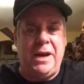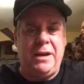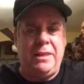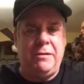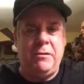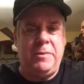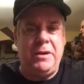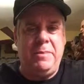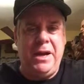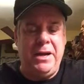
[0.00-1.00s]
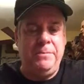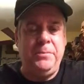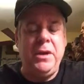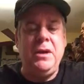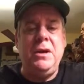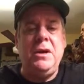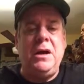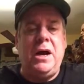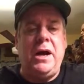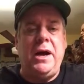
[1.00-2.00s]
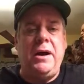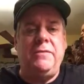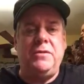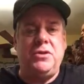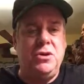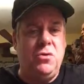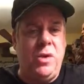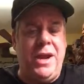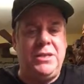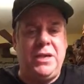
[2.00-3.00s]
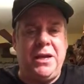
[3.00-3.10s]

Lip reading: light therapy pen. For 2 weeks,